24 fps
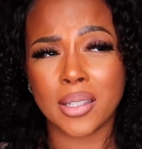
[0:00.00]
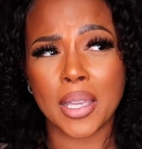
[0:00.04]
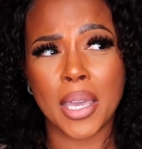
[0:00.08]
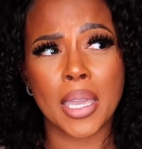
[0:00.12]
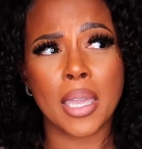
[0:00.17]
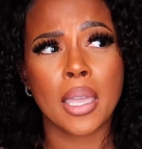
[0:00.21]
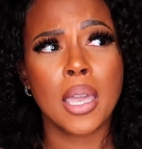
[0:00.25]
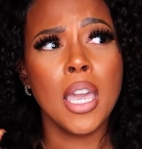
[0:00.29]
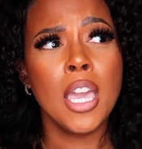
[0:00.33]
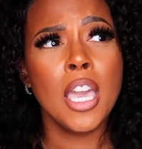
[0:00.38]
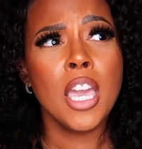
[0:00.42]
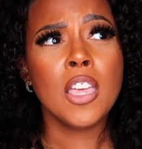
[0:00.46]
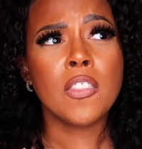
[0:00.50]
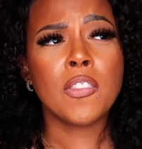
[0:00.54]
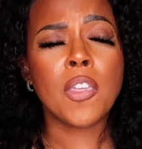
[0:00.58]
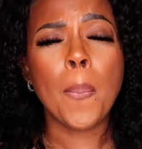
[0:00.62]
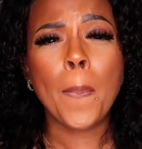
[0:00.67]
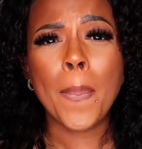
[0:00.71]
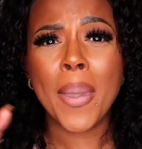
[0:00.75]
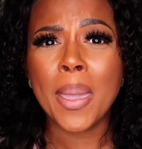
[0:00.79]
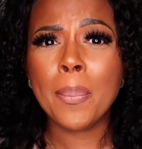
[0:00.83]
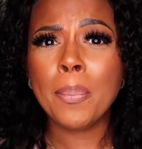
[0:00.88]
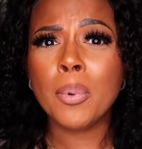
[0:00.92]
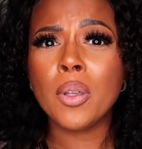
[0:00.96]
Like, the
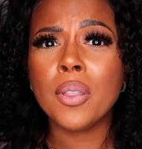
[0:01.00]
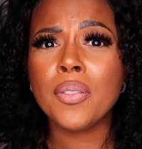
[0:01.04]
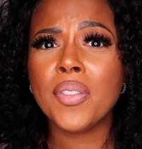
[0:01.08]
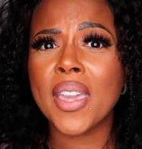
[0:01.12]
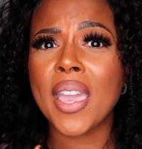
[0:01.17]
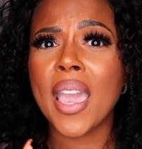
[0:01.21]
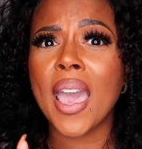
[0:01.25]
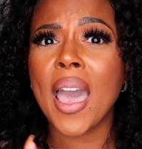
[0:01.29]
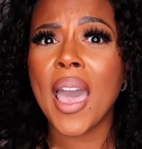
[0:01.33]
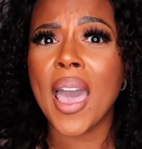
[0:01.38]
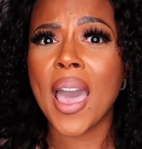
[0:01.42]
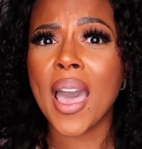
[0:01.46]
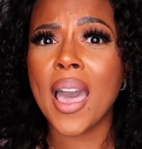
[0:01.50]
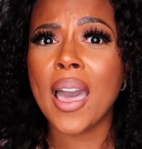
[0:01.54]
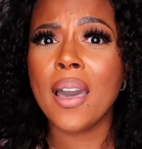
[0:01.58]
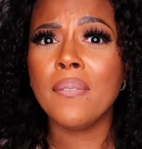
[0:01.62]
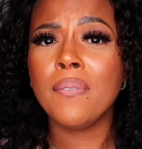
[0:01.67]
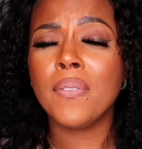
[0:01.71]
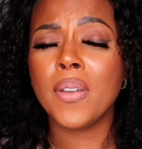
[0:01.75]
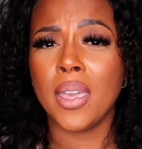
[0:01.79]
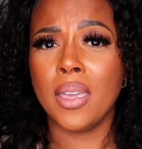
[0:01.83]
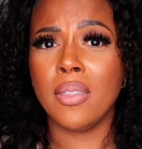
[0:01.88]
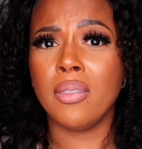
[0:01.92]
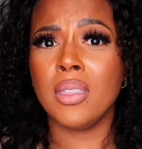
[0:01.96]
people that they
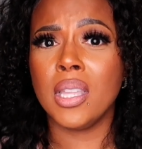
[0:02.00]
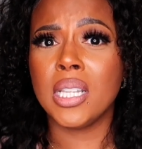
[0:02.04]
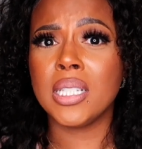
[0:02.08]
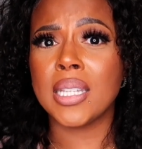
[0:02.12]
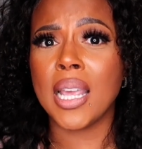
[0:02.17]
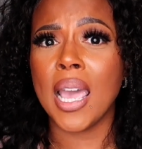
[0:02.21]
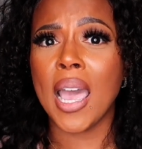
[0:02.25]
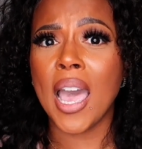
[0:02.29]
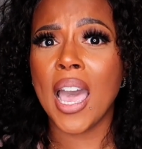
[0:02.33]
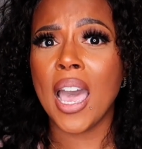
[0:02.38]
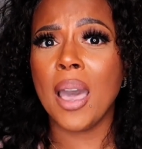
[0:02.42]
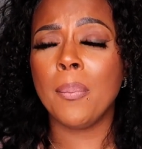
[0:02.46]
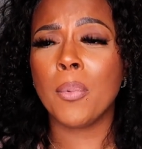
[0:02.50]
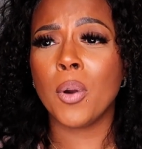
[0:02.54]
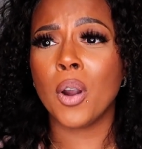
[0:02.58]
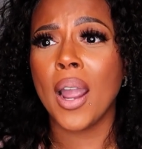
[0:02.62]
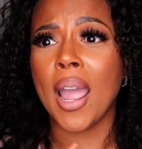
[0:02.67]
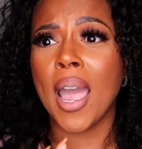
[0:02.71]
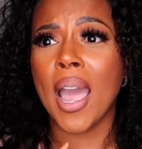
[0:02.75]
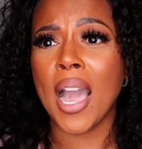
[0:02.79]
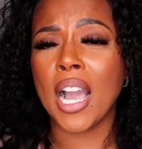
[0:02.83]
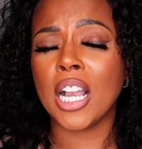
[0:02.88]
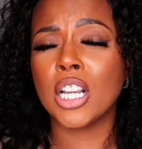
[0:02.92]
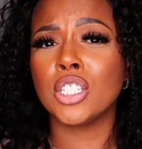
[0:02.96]
have in this app are
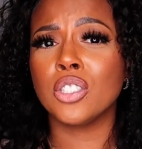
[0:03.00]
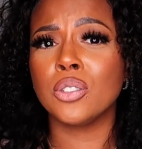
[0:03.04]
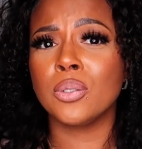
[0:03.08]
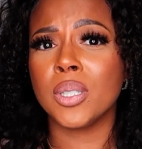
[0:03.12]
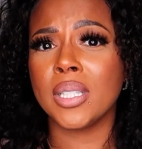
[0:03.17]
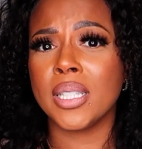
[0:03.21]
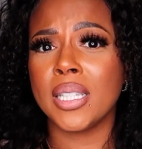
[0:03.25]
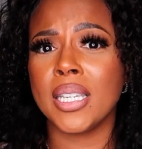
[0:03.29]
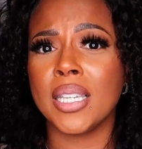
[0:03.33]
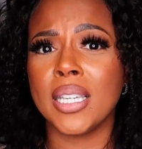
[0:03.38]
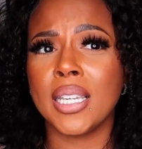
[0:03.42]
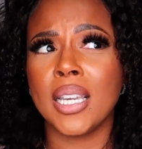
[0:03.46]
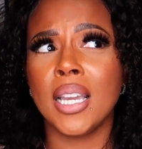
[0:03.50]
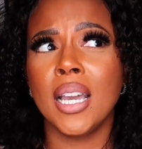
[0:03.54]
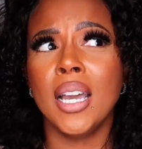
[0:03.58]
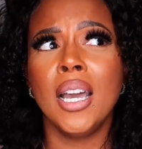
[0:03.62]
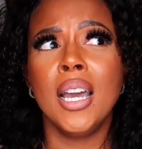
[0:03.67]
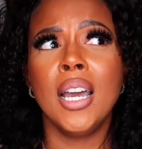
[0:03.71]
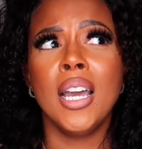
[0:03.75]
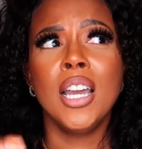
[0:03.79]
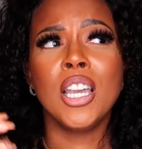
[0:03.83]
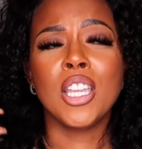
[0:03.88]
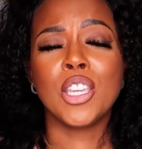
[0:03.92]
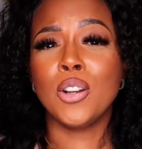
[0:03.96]
actually,
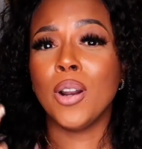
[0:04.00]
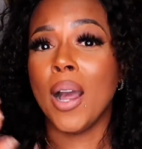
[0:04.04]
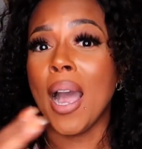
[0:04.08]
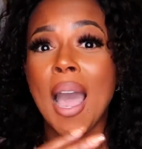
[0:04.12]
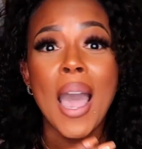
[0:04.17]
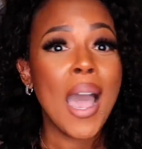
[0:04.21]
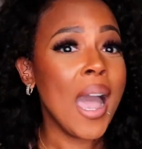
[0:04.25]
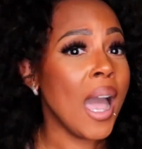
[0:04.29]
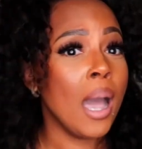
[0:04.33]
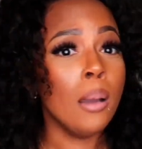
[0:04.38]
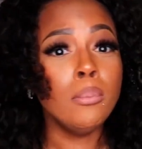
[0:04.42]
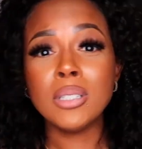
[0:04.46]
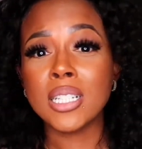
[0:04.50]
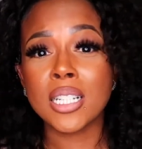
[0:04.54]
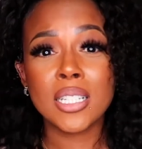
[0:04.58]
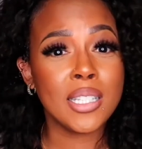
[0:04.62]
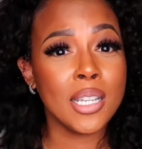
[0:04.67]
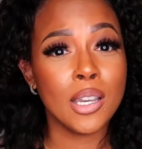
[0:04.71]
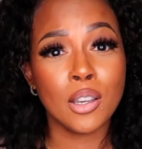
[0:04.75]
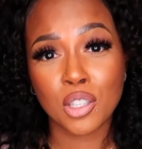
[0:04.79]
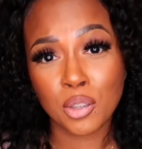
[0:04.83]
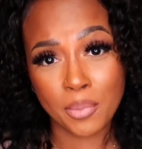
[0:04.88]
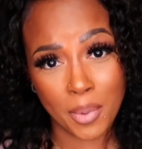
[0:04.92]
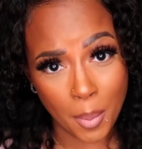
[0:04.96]
you know, I'm just
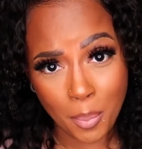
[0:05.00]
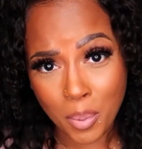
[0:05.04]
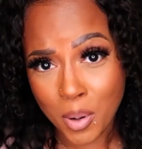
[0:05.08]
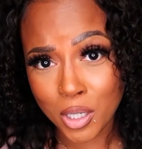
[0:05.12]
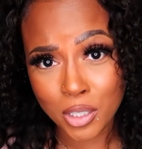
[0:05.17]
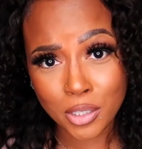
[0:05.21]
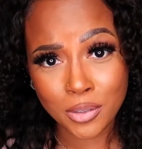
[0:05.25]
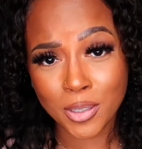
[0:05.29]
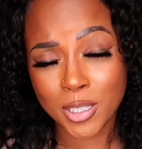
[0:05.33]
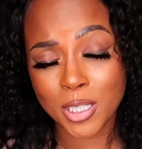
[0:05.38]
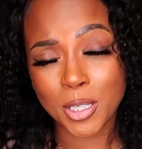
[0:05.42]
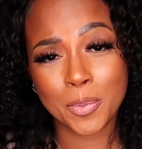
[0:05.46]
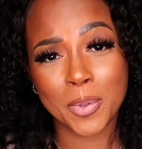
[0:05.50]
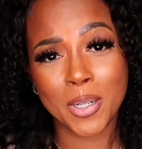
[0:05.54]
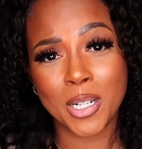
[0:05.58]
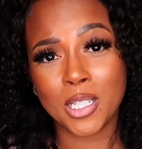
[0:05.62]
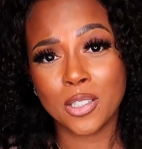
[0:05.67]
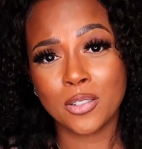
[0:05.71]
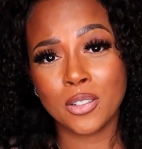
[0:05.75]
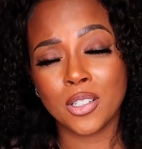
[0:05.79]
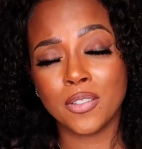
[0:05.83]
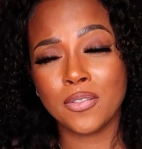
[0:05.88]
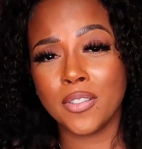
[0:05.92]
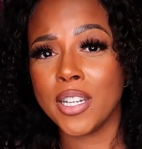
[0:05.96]
telling you my personal
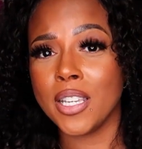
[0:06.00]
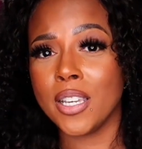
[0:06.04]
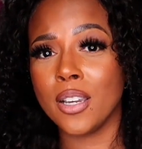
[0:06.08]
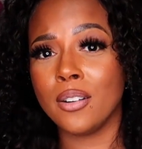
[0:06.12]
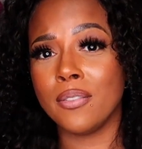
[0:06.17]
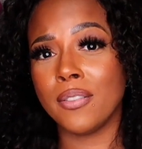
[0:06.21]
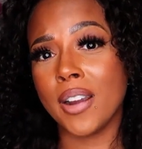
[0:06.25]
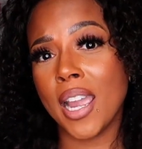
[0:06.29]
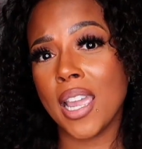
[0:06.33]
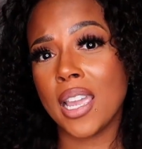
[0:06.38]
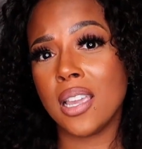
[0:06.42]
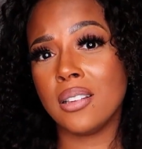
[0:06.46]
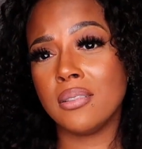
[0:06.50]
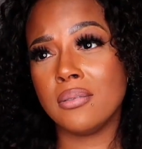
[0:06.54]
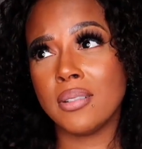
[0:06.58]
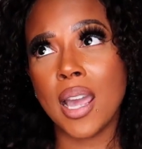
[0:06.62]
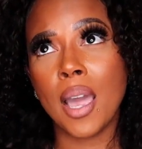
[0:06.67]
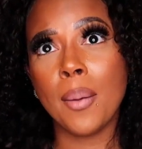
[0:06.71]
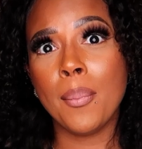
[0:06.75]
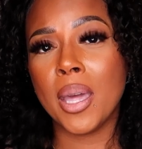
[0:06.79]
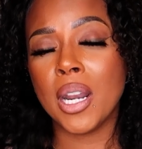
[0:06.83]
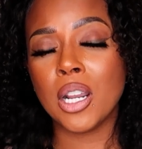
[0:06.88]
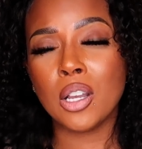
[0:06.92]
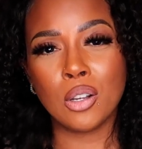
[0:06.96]
experience for this video, right?
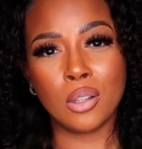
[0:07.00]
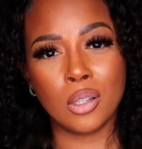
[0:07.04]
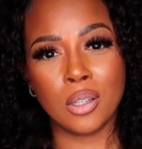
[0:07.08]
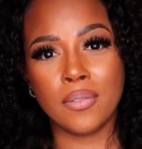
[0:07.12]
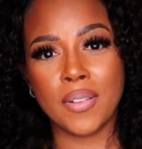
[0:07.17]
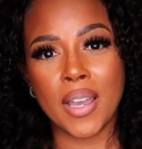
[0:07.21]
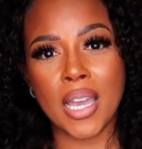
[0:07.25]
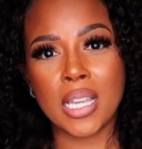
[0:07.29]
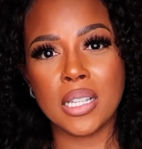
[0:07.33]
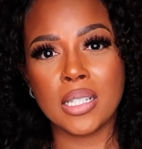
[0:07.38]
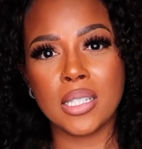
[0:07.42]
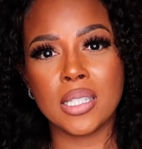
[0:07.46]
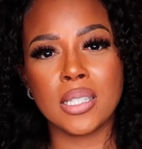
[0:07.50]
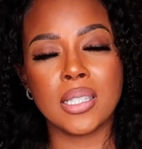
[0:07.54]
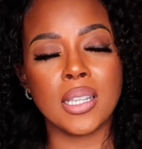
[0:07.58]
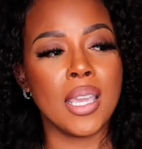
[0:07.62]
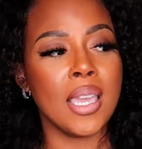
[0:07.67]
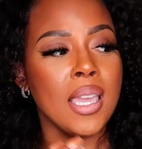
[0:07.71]
Not medical advice.